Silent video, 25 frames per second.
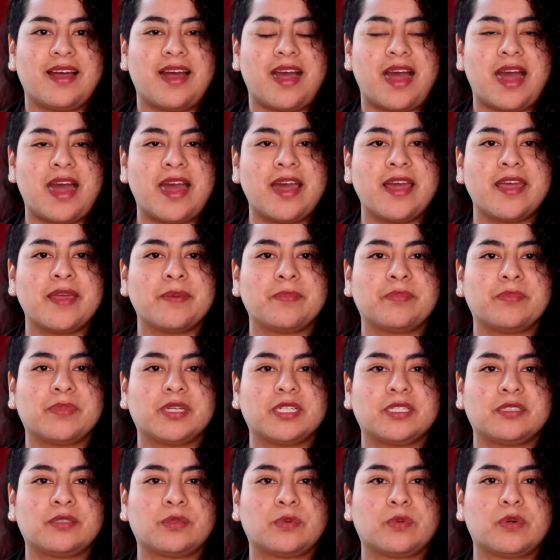
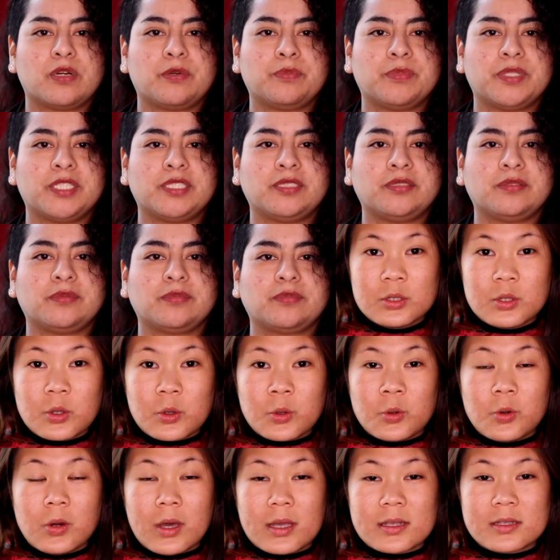I'm a woman
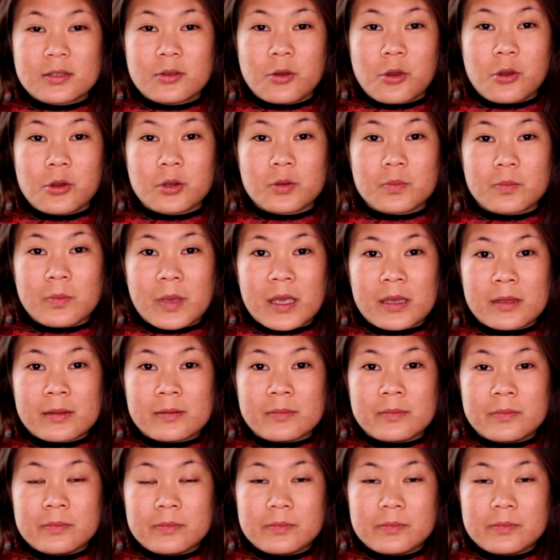who has hurt men.